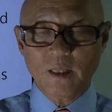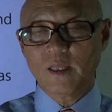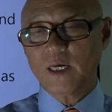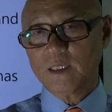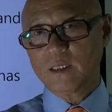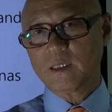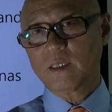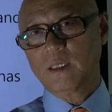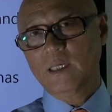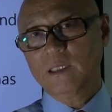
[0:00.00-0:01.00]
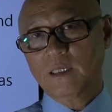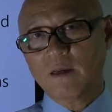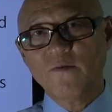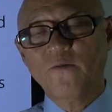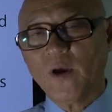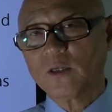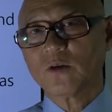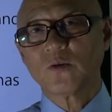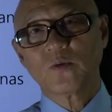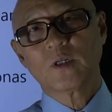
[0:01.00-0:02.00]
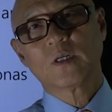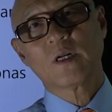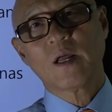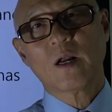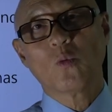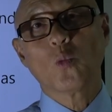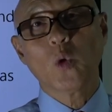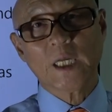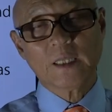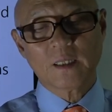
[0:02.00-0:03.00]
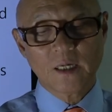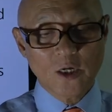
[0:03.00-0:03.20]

This is the infection of ear canal with